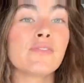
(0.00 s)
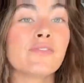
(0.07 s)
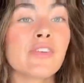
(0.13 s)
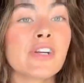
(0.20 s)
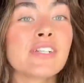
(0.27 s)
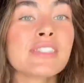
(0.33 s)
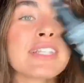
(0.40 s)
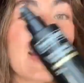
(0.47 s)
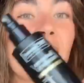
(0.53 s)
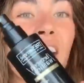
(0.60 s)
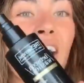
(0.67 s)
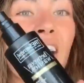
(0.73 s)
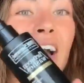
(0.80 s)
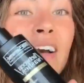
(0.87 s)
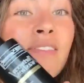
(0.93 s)
First, I
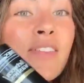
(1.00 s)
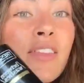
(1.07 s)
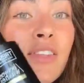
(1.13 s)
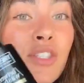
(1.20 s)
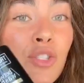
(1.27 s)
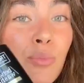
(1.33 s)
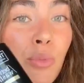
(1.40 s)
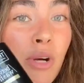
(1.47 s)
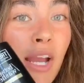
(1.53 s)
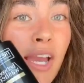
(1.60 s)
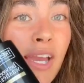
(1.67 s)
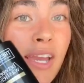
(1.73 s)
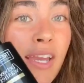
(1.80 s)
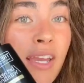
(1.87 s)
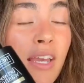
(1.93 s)
have the
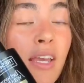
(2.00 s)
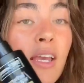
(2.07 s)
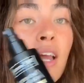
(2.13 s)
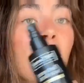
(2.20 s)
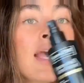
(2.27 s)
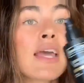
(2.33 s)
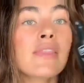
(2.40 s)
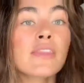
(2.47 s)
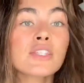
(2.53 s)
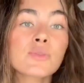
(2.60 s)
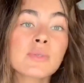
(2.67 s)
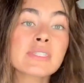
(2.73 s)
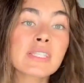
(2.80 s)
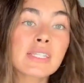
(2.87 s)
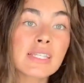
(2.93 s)
spray. And this
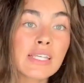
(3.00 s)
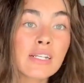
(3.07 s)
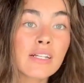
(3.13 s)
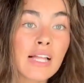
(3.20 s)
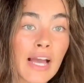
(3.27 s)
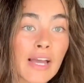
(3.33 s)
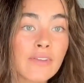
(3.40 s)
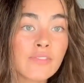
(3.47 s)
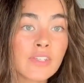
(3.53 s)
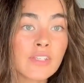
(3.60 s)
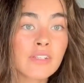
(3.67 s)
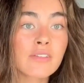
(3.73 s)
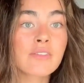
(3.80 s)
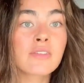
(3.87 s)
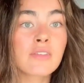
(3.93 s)
one's a little
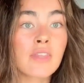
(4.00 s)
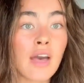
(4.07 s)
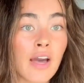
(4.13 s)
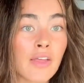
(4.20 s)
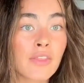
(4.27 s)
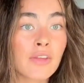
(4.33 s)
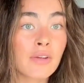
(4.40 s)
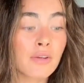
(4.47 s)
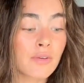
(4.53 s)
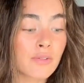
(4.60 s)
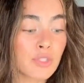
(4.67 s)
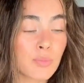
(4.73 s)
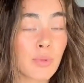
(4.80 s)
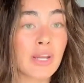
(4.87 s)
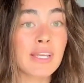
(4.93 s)
heavier than the other
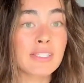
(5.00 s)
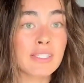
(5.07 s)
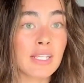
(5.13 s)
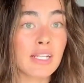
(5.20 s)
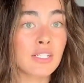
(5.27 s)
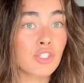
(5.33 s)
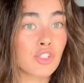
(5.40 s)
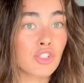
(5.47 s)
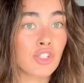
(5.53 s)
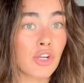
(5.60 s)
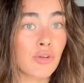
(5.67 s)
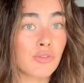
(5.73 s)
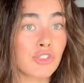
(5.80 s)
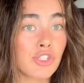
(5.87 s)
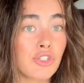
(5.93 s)
sprays that I just
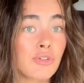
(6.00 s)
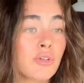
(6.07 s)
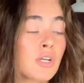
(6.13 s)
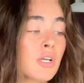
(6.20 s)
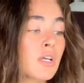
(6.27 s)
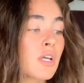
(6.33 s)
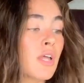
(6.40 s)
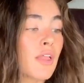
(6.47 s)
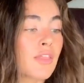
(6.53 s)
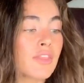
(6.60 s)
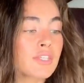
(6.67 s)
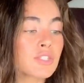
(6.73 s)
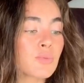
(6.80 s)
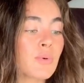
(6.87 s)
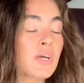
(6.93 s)
showed you.
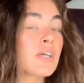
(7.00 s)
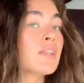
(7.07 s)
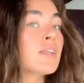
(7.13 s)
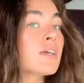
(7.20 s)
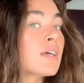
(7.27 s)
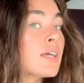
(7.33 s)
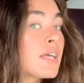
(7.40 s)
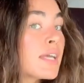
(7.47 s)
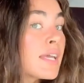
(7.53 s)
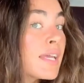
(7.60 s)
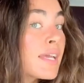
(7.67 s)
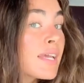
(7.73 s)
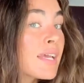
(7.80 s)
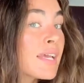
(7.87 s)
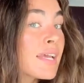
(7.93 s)
This one
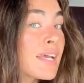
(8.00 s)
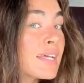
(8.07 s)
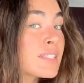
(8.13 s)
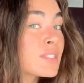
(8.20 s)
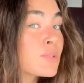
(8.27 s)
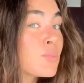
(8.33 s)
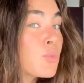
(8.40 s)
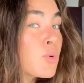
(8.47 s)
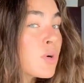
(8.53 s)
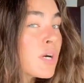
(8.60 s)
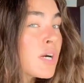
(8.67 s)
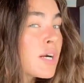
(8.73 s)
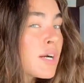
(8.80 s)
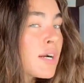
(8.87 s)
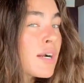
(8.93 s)
has
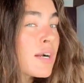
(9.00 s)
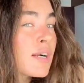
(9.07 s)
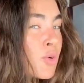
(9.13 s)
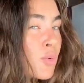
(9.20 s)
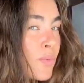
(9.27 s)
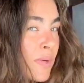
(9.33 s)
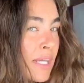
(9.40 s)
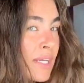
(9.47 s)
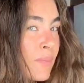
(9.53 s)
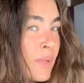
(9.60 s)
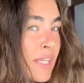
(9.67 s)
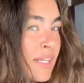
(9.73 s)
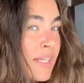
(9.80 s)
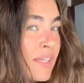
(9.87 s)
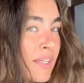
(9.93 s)
more cream
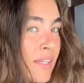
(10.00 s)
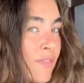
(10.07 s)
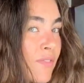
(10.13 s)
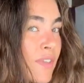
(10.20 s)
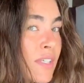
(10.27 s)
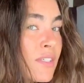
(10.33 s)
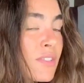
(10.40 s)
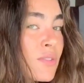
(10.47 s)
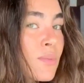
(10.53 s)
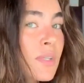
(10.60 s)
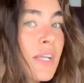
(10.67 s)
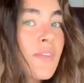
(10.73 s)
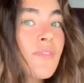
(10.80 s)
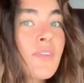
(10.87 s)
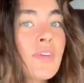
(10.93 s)
in it, it feels, when
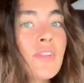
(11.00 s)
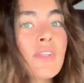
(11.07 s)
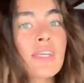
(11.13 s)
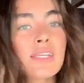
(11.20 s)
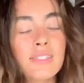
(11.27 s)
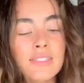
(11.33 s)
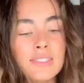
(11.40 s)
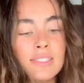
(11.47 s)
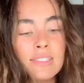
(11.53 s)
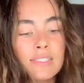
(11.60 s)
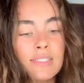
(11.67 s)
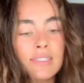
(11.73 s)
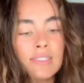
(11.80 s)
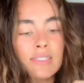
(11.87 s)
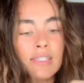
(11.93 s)
I feel the
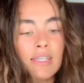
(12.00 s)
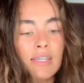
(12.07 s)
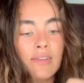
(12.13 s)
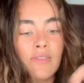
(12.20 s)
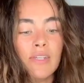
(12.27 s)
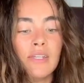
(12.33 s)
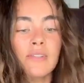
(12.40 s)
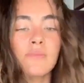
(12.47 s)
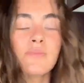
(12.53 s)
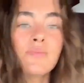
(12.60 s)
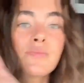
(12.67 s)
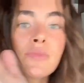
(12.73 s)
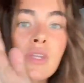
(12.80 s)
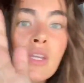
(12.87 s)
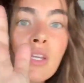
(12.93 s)
consistency of it.
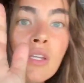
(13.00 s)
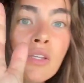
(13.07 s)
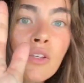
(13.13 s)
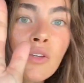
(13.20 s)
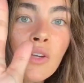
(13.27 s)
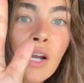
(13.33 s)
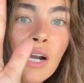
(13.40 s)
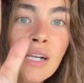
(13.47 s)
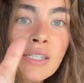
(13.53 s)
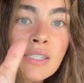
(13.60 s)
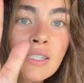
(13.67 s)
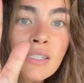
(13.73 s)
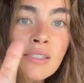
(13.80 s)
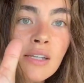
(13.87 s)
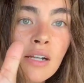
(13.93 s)
You can kind of
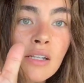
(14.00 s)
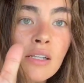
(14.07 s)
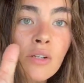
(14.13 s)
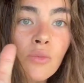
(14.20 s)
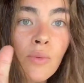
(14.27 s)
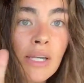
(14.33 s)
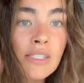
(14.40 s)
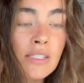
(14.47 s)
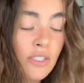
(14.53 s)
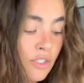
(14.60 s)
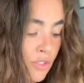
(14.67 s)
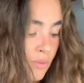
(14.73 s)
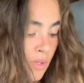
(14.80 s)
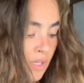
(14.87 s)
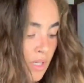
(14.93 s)
see it's got a little
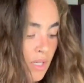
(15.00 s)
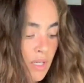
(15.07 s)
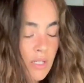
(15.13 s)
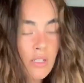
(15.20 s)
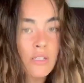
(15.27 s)
residue on it.